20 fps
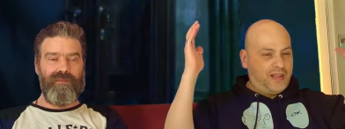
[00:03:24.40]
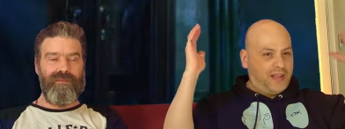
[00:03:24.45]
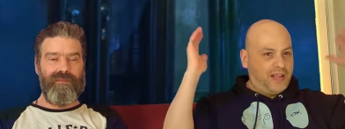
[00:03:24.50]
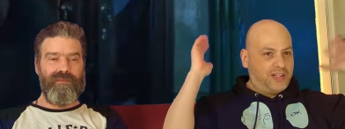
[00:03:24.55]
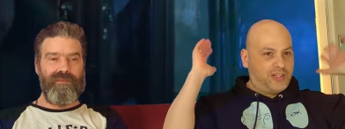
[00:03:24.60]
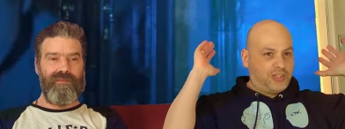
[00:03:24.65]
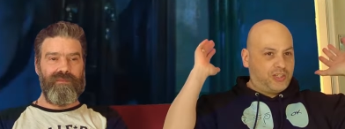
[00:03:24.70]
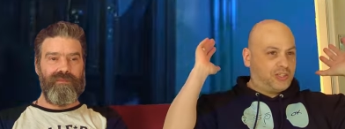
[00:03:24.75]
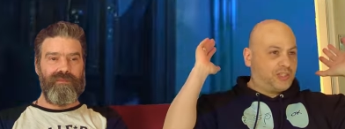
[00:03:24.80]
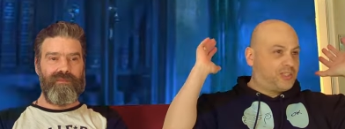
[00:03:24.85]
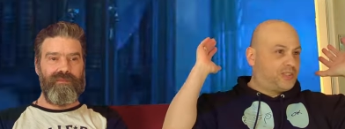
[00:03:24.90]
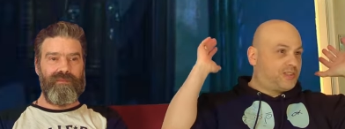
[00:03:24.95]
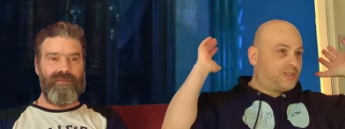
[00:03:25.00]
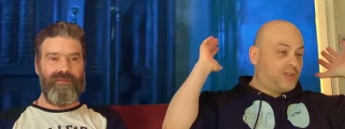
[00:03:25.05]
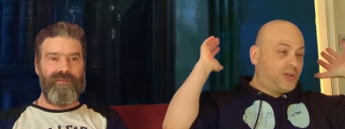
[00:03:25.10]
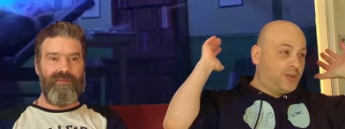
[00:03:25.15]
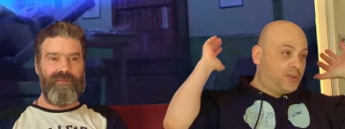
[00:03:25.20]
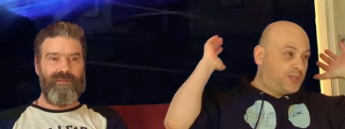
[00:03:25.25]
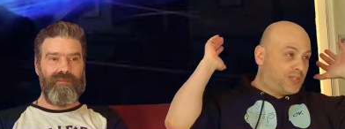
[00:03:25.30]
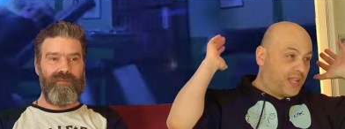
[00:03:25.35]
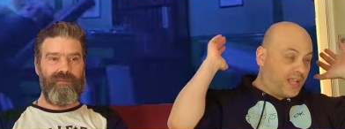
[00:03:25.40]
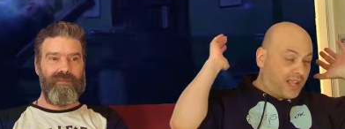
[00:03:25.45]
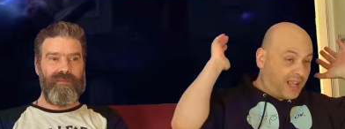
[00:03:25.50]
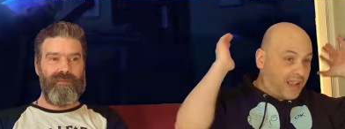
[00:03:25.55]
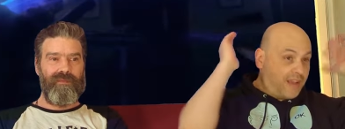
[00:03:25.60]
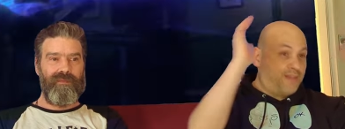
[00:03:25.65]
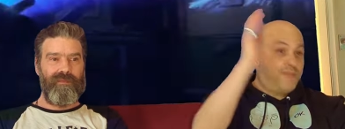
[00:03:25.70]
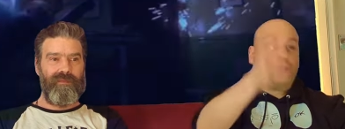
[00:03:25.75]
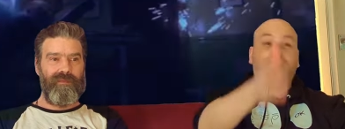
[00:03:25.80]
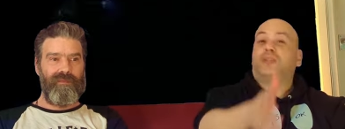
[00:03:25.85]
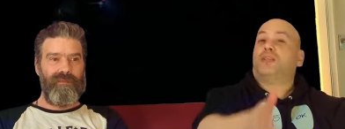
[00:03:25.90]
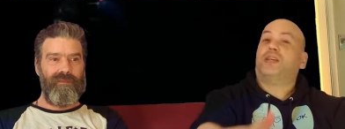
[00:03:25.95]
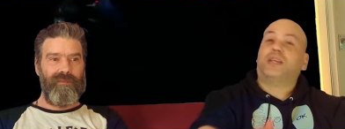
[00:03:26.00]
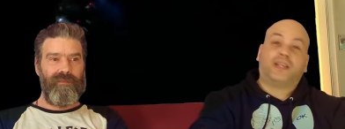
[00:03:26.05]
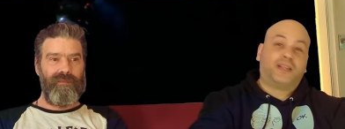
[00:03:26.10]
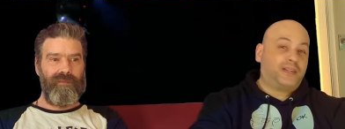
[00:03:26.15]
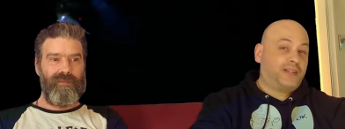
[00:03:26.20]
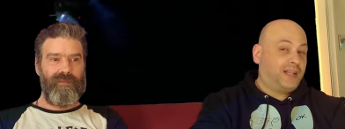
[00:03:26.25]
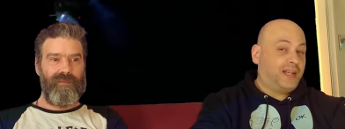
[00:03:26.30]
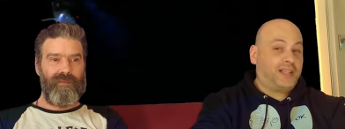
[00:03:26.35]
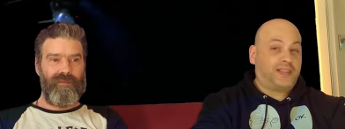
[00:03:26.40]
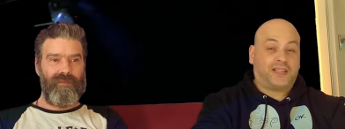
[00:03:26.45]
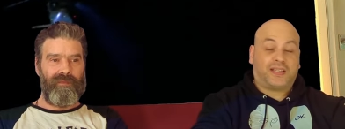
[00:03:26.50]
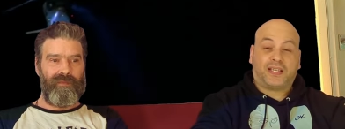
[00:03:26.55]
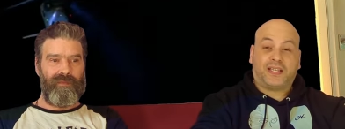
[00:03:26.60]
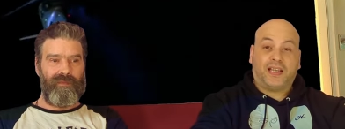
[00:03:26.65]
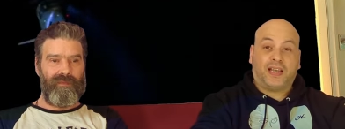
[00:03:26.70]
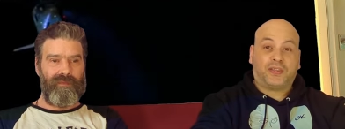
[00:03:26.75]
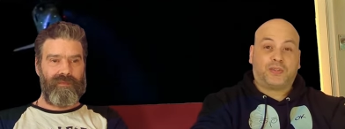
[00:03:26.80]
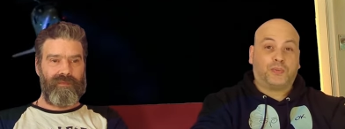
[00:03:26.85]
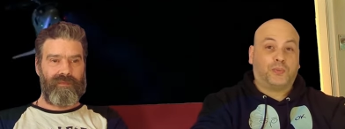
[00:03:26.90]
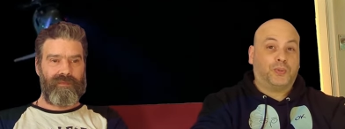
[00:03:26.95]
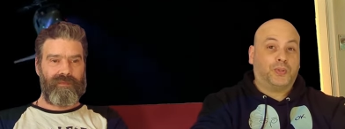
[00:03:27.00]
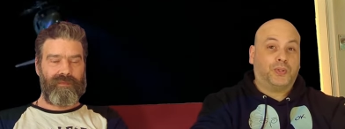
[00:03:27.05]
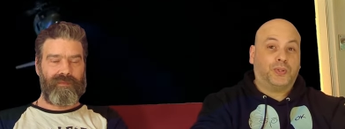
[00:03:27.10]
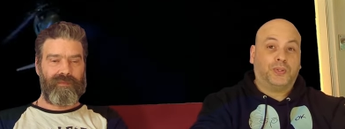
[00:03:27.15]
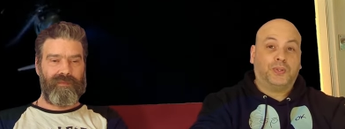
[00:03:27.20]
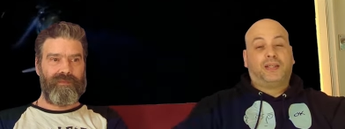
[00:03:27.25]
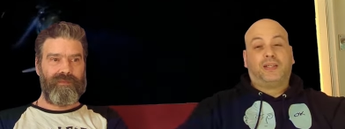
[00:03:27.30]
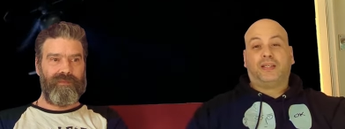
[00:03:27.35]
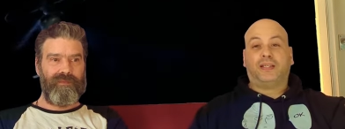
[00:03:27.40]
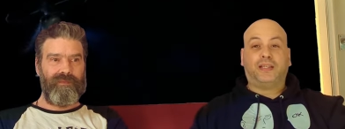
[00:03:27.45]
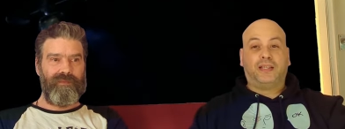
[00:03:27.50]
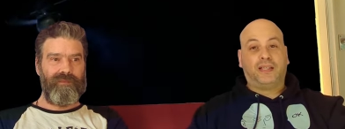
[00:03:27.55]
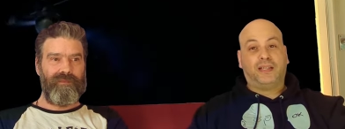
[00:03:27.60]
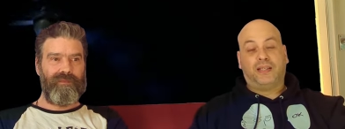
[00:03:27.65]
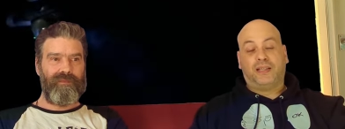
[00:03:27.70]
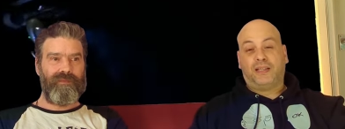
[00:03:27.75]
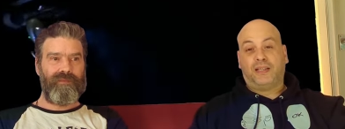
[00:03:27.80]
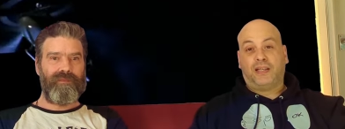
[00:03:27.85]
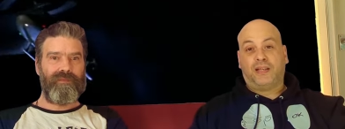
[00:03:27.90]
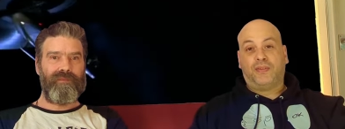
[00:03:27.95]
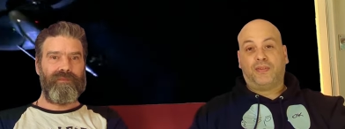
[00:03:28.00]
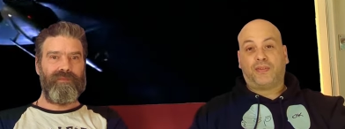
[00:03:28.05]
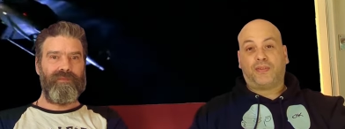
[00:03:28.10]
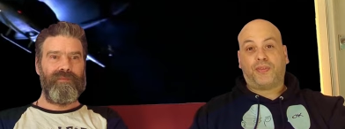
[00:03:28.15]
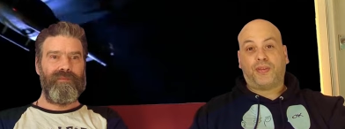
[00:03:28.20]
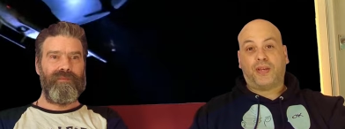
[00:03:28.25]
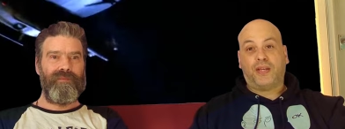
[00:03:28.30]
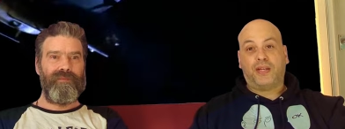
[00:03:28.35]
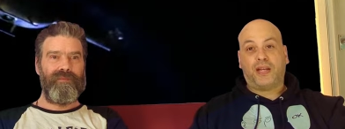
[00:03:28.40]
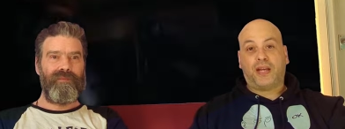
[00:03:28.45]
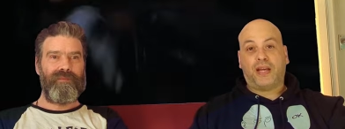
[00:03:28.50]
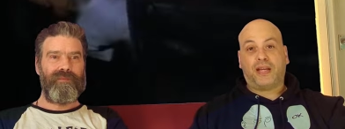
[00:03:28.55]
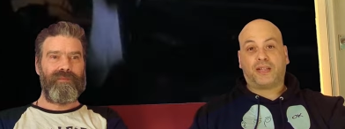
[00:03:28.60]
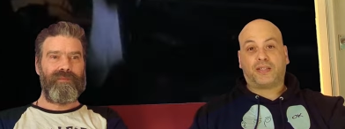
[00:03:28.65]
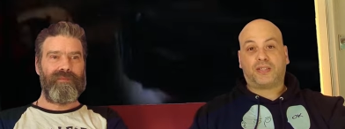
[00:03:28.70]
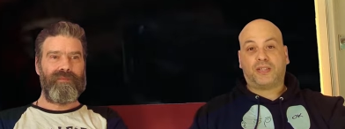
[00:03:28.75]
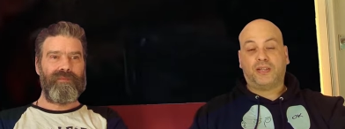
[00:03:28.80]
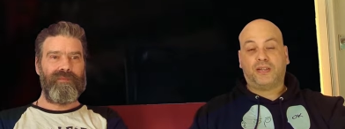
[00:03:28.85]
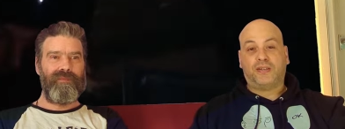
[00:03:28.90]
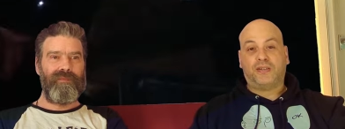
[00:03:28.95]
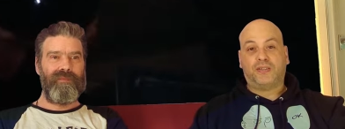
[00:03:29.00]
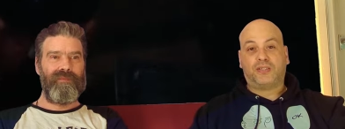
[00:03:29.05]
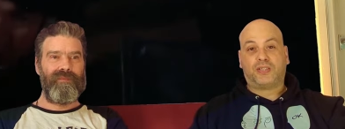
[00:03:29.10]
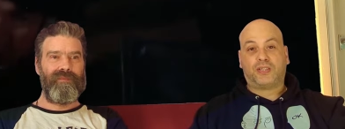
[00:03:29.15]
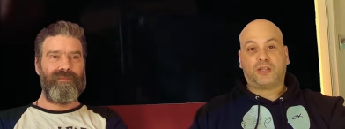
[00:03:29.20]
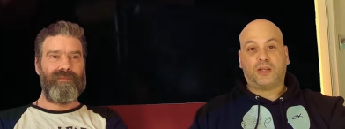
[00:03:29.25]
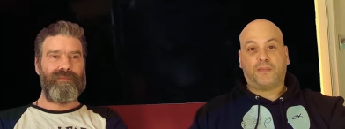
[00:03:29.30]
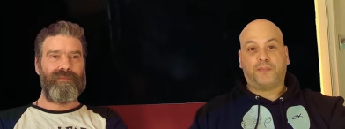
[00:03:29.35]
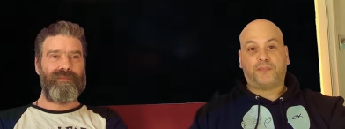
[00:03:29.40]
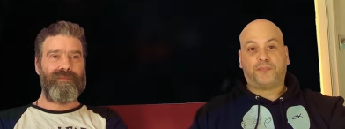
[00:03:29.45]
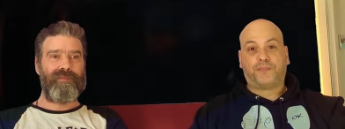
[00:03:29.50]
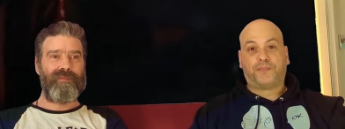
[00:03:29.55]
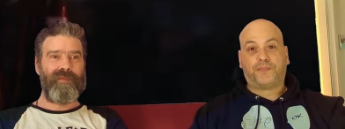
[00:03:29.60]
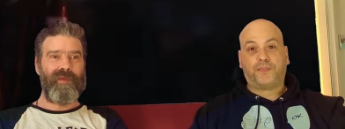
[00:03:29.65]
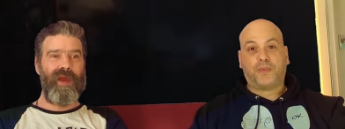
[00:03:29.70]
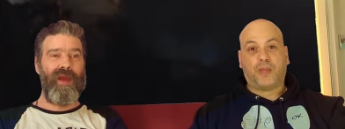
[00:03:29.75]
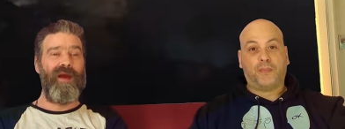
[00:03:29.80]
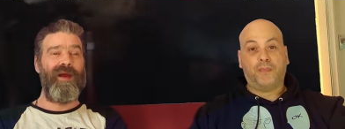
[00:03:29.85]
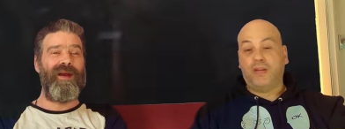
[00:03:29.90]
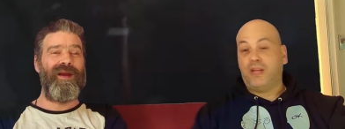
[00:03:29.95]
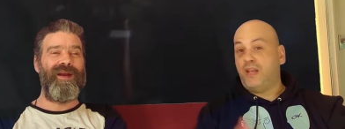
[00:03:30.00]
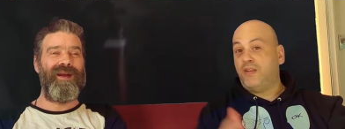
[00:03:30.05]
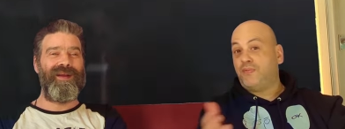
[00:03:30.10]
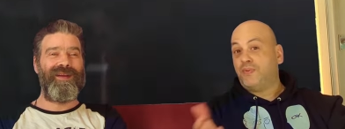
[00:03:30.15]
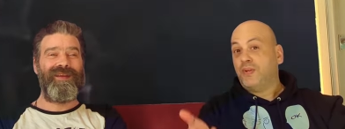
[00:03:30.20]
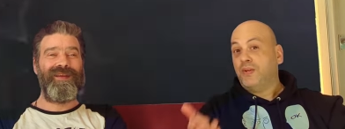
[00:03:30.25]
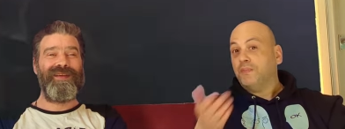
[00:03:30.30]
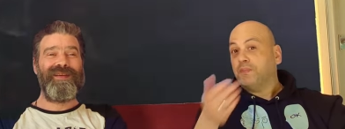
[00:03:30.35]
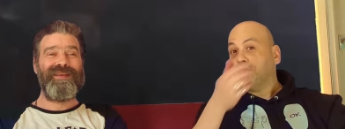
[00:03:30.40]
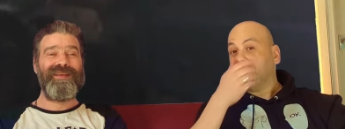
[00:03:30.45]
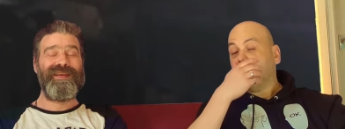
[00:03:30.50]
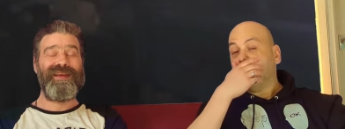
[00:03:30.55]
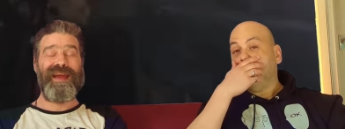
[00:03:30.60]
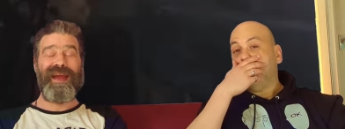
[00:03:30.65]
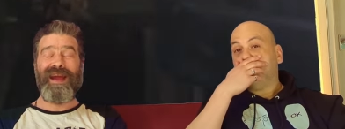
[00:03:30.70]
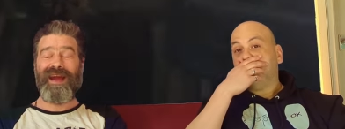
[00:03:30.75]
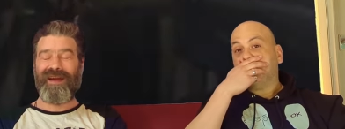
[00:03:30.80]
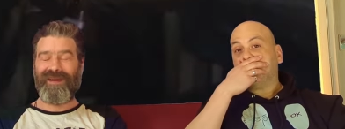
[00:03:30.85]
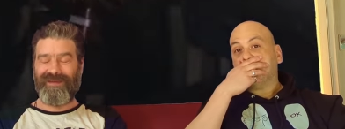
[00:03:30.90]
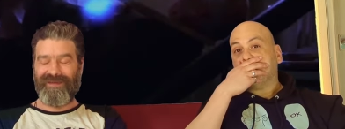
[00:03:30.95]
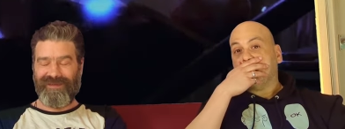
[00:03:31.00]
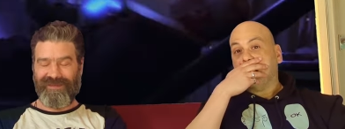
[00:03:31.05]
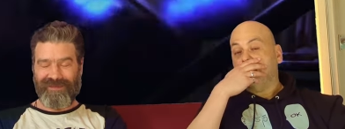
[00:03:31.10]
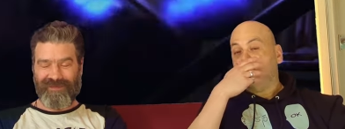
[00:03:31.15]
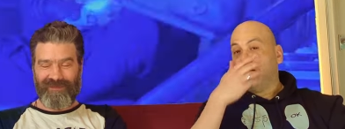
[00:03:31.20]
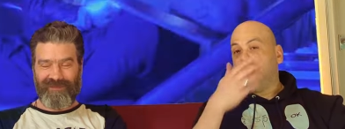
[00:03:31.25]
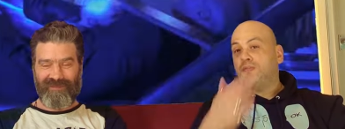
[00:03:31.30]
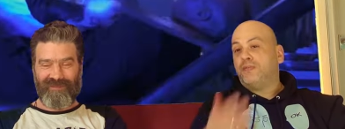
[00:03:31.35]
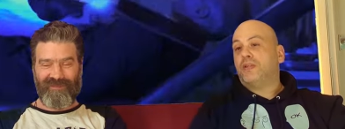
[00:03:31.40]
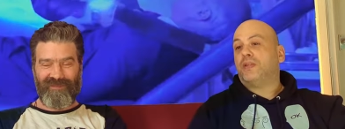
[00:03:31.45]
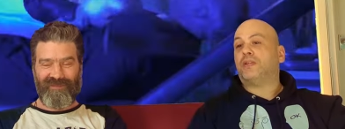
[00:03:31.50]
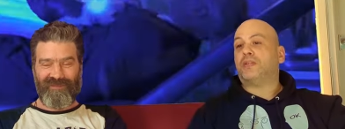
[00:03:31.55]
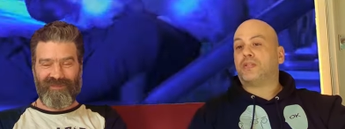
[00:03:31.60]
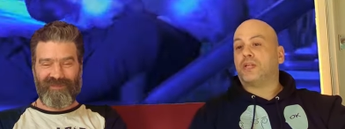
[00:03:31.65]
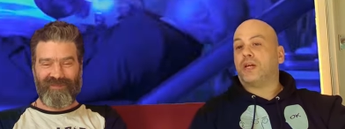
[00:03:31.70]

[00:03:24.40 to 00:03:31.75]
Speaker 1: it just throws everything at the wall in the third act. And I mean, even at the